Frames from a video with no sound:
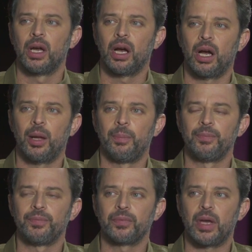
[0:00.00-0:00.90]

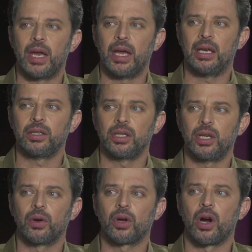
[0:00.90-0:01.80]
And
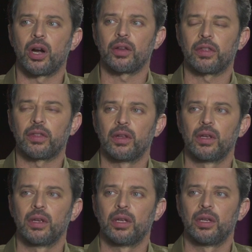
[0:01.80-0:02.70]
Garth
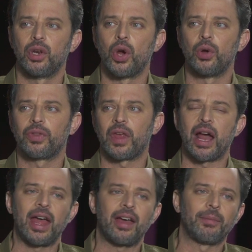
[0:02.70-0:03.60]
knows that
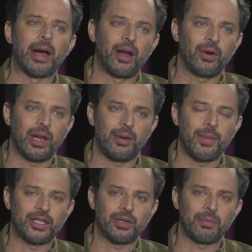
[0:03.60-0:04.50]
I have my own
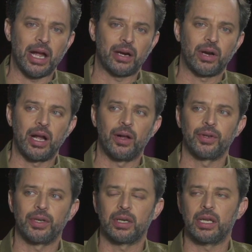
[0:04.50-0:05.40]
animation
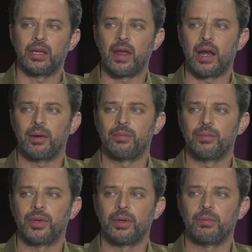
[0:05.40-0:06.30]
background, and in that I
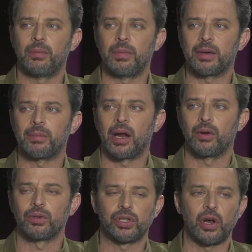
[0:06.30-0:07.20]
make my
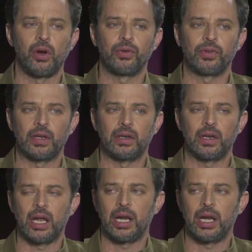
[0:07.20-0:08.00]
own shows, and